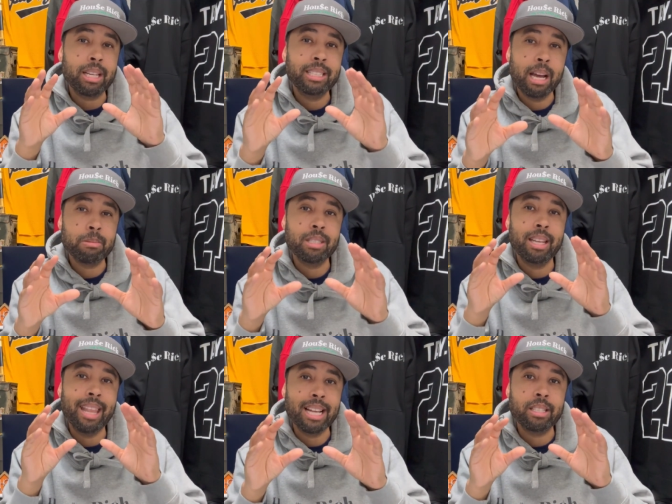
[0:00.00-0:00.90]
exceptions
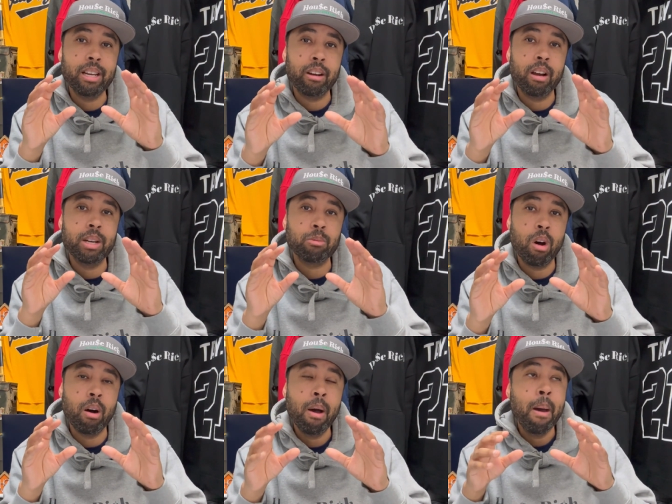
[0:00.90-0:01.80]
in that scenario as
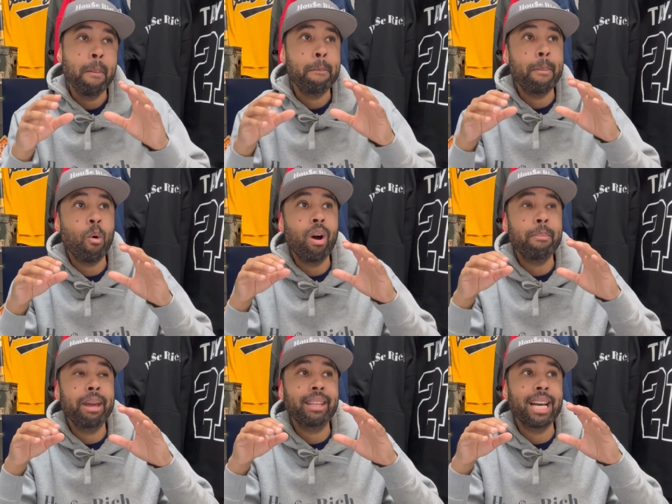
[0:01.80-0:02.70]
well.
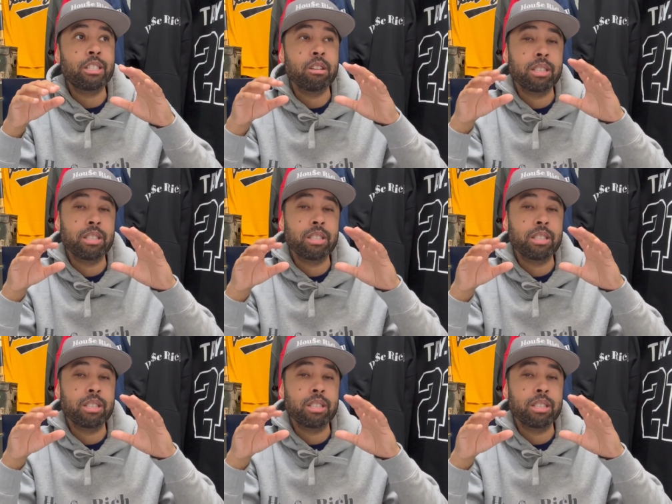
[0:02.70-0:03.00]
One being that you're